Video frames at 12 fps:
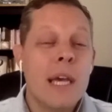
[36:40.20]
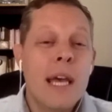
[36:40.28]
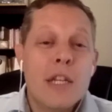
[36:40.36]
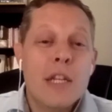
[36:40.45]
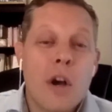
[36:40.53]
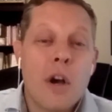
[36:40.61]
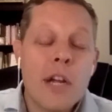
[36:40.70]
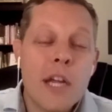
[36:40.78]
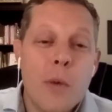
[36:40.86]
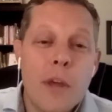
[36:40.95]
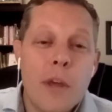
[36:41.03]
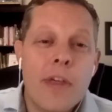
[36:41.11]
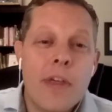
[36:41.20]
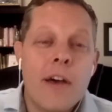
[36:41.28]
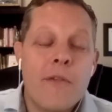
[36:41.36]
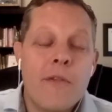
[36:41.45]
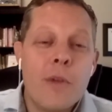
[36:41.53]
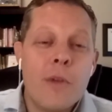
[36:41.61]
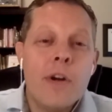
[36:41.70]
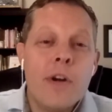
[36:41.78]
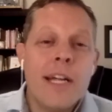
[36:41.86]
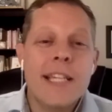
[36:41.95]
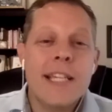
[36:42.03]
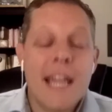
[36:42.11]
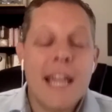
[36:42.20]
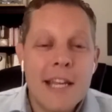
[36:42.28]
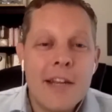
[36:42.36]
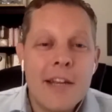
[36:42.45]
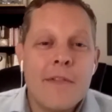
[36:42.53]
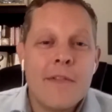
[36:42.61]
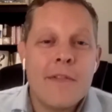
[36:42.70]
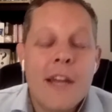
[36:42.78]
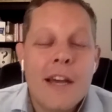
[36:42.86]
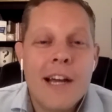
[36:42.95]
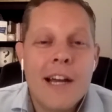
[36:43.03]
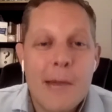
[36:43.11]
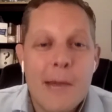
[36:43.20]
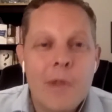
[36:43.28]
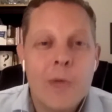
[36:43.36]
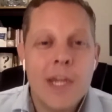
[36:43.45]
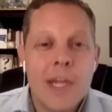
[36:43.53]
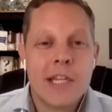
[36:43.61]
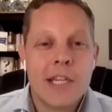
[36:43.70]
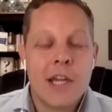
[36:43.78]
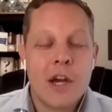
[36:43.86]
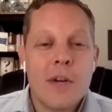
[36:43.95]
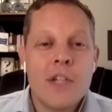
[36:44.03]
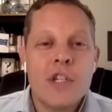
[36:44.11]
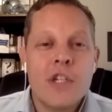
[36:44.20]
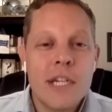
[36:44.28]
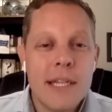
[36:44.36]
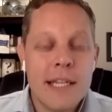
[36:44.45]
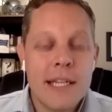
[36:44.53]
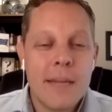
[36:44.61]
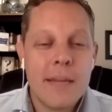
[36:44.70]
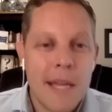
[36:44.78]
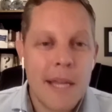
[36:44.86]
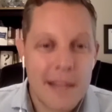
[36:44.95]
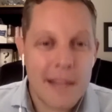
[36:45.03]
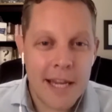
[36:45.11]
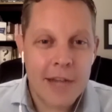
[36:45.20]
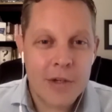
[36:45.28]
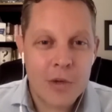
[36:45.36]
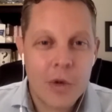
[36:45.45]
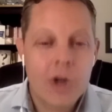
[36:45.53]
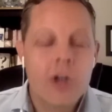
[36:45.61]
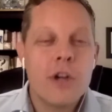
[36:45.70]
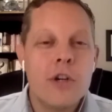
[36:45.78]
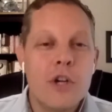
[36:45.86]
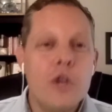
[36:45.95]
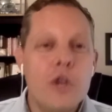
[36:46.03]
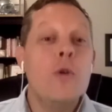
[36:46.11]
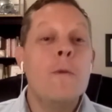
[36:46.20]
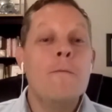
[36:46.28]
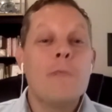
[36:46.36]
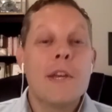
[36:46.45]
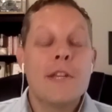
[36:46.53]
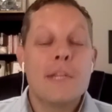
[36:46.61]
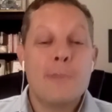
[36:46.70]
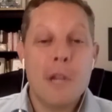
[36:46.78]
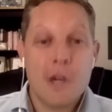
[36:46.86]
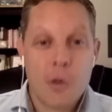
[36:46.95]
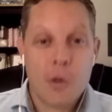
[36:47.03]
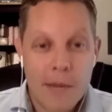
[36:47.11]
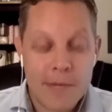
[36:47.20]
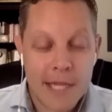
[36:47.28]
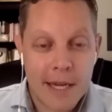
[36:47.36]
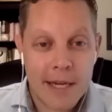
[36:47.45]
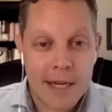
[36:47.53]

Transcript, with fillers: talking with a, a former executive a couple of weeks ago, and she sent me a link to her new speaker website.